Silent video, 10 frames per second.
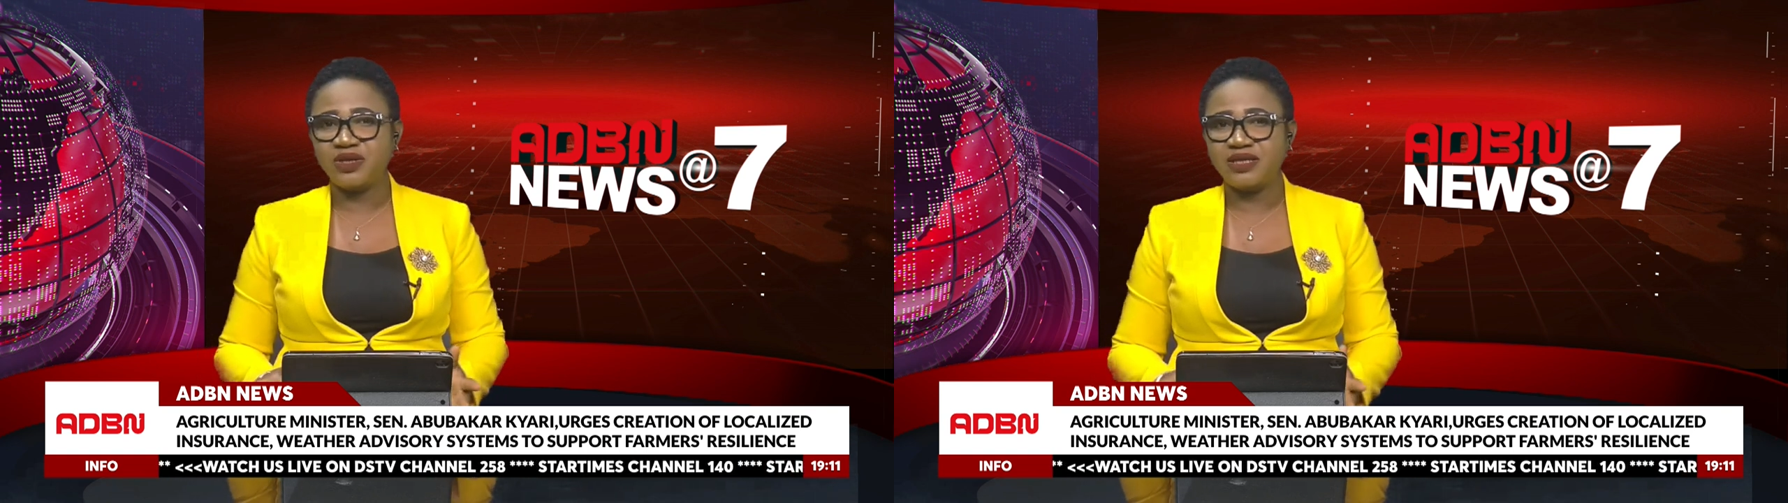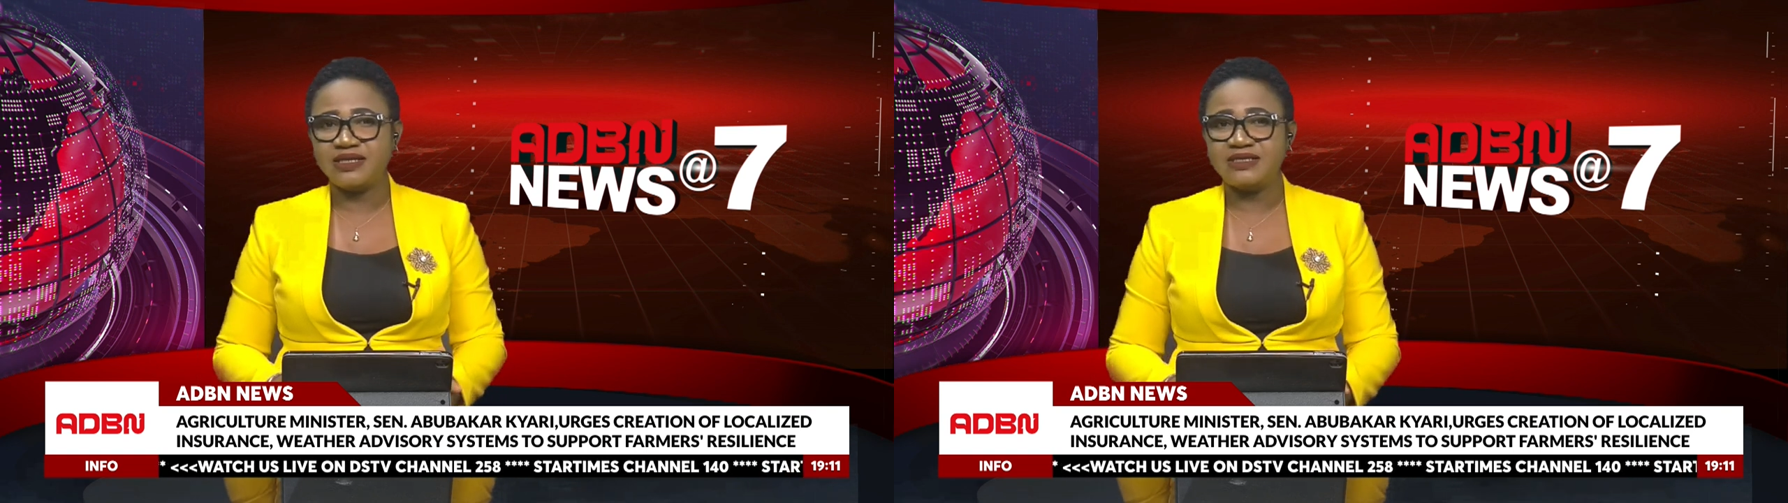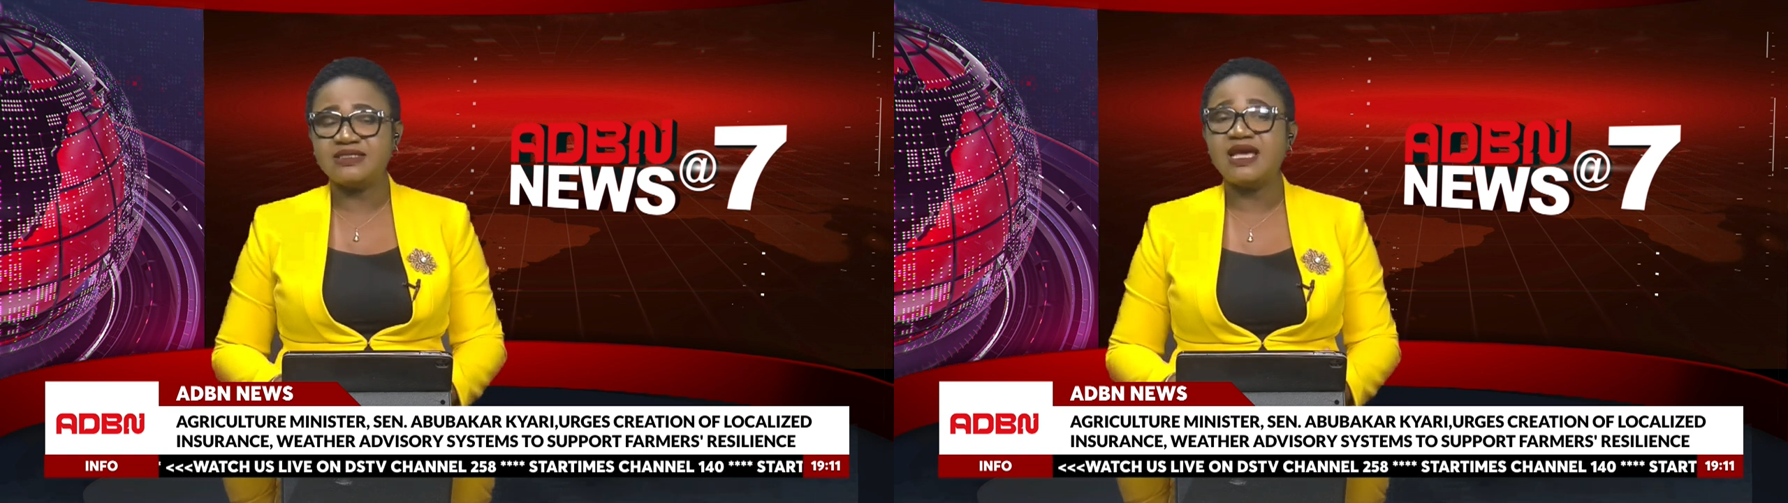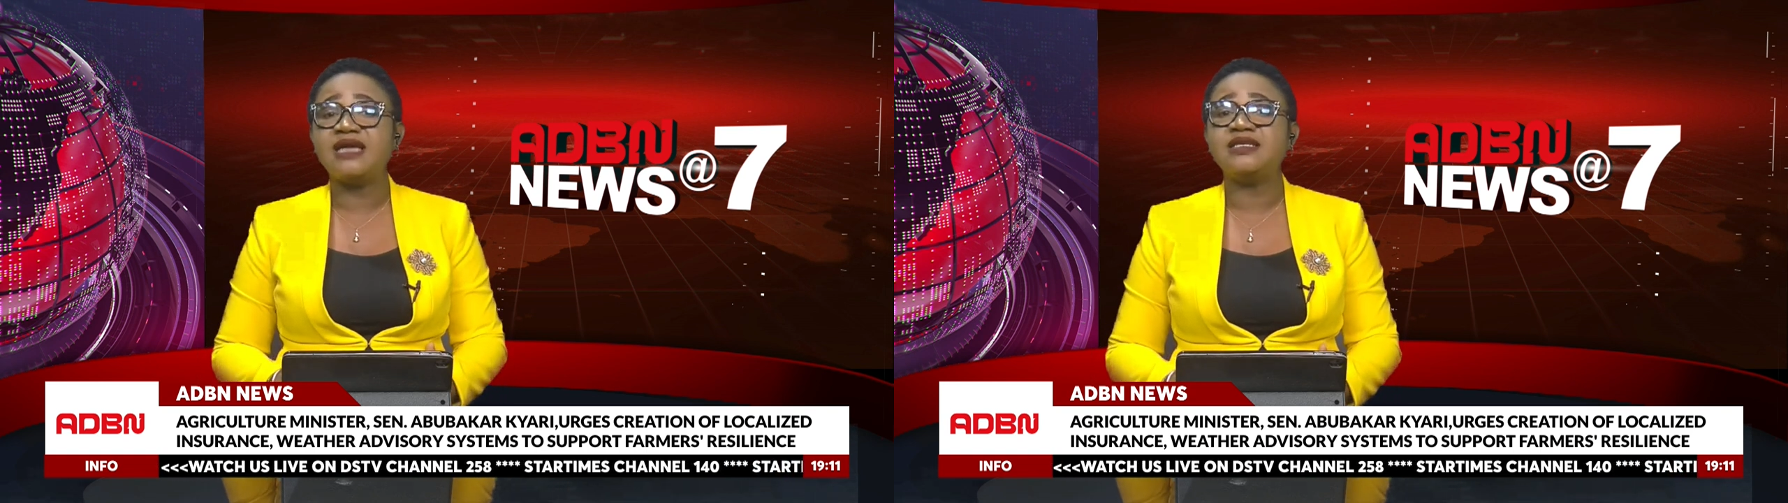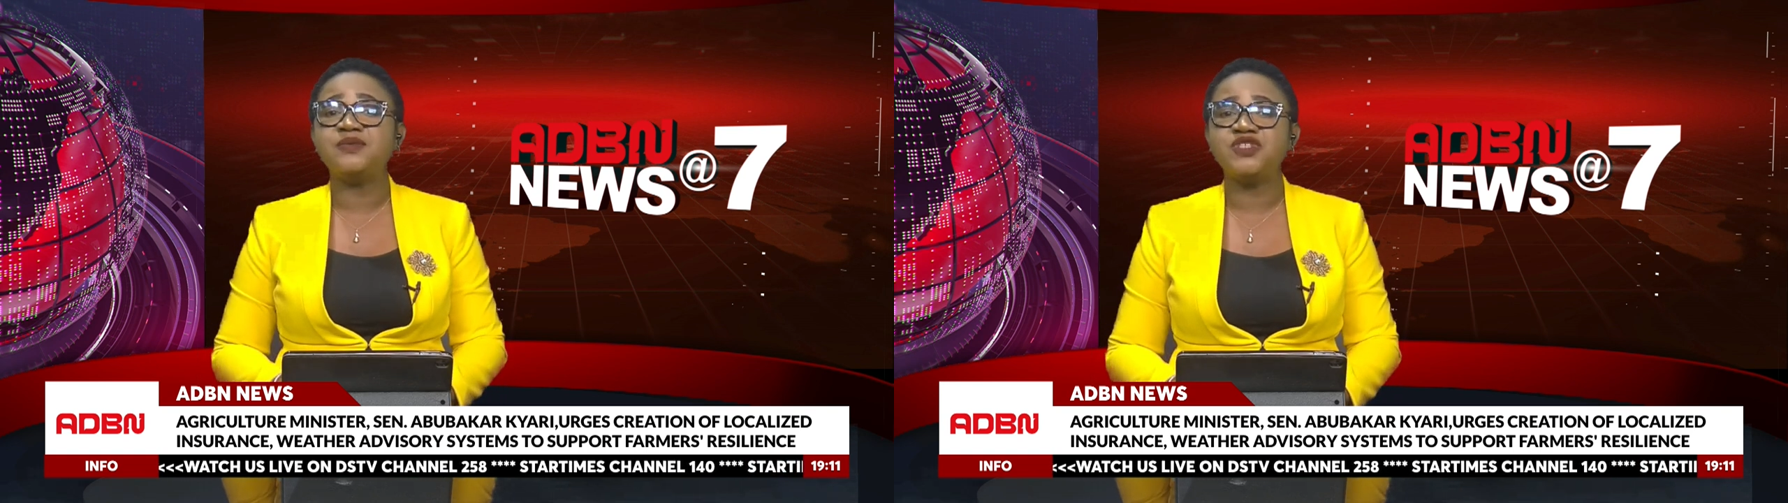enhance
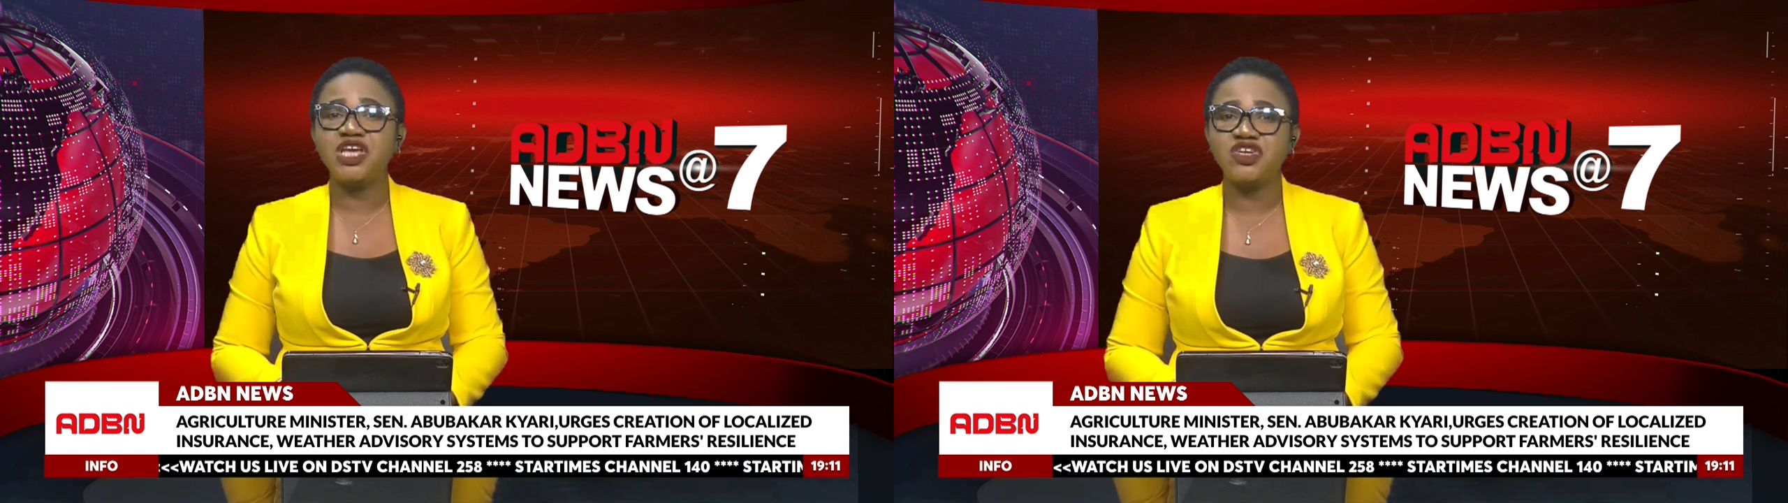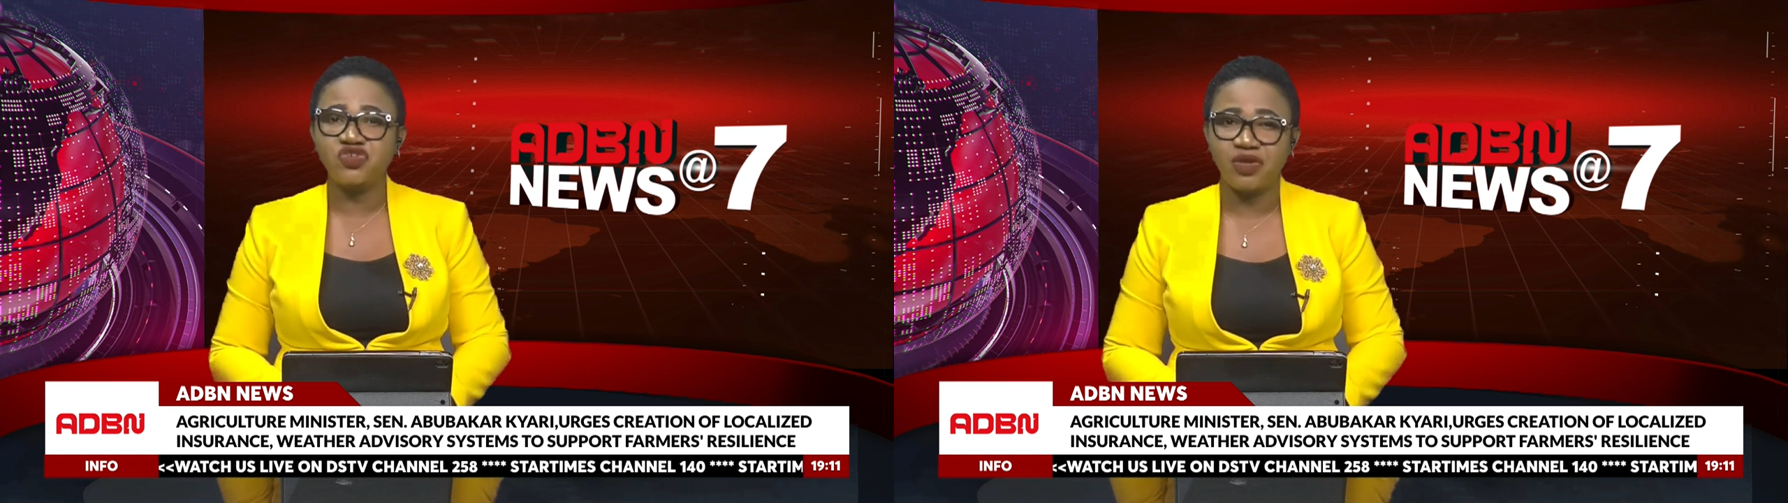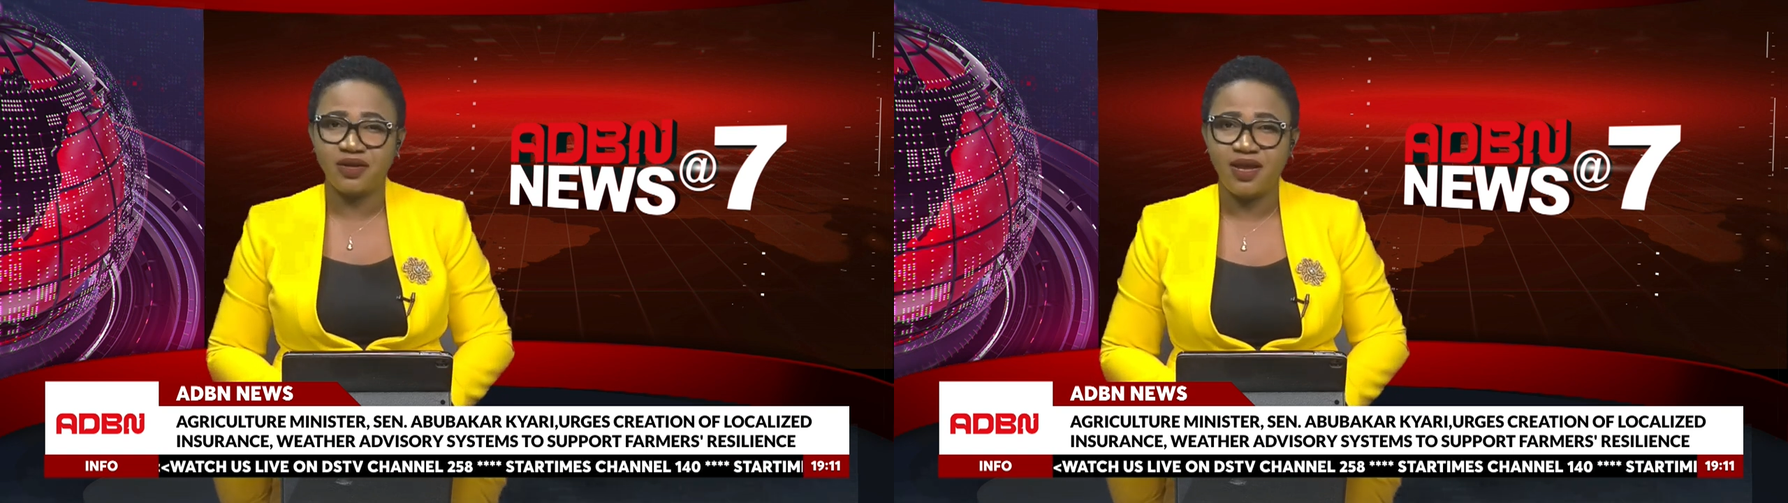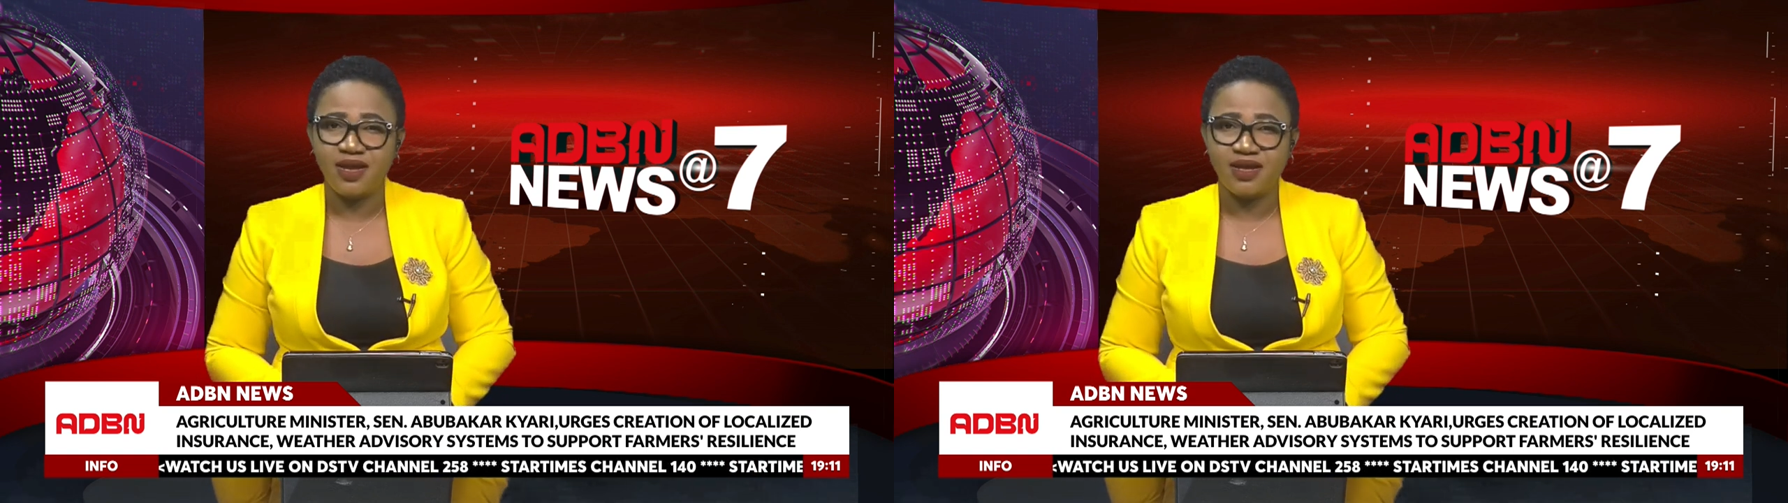adaptation